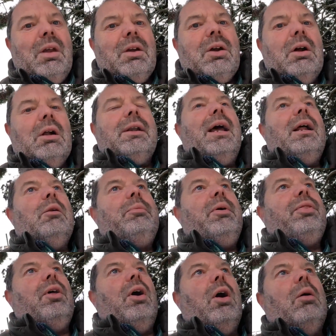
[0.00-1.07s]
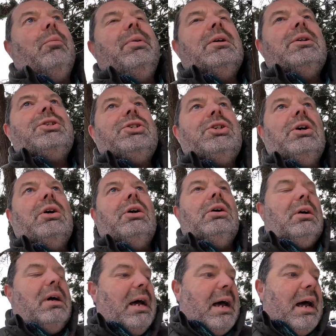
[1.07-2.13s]
Called Helperthorpe. So
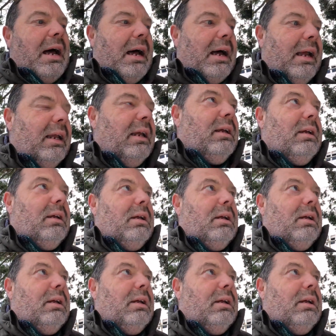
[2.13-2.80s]
I